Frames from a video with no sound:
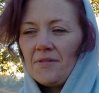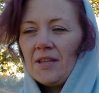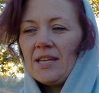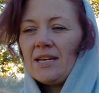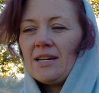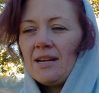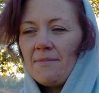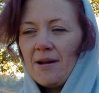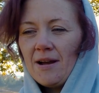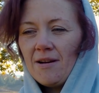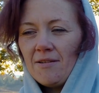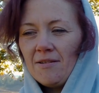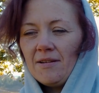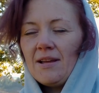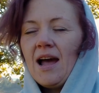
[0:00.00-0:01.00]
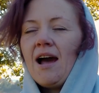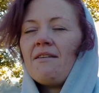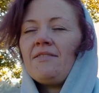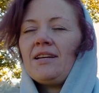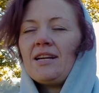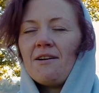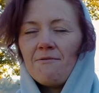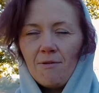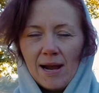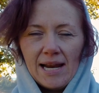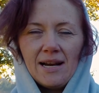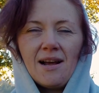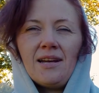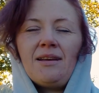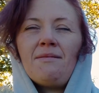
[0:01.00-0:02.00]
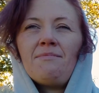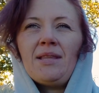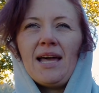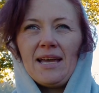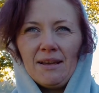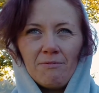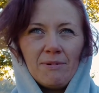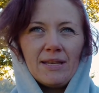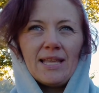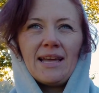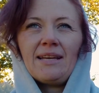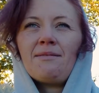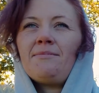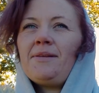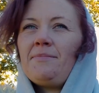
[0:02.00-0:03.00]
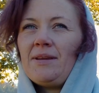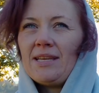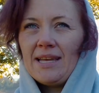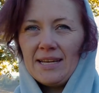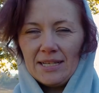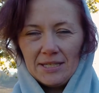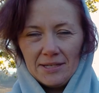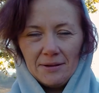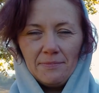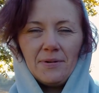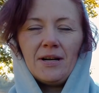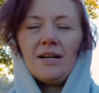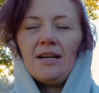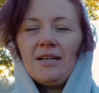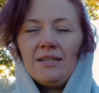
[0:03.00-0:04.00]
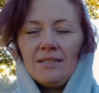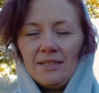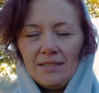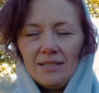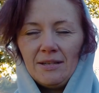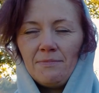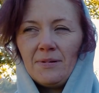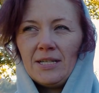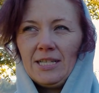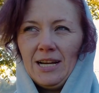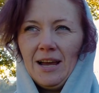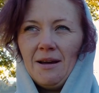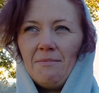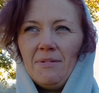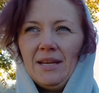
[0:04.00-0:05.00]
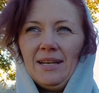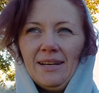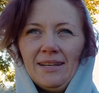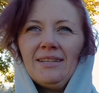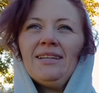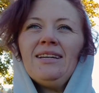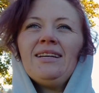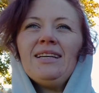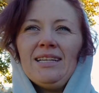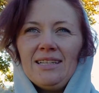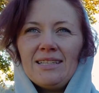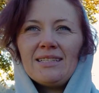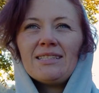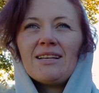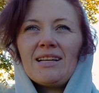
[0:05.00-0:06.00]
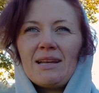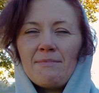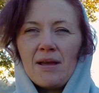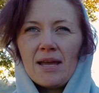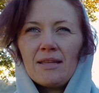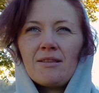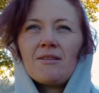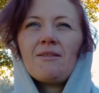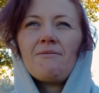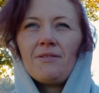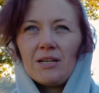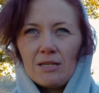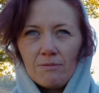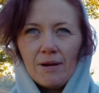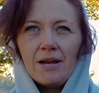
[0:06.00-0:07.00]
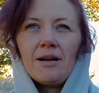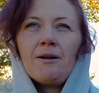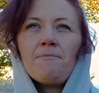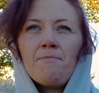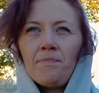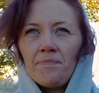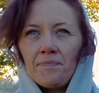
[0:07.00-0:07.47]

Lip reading: feeling good about having enough weight on him. Like, we like him to be like super chub, and so he can make it through the first winter.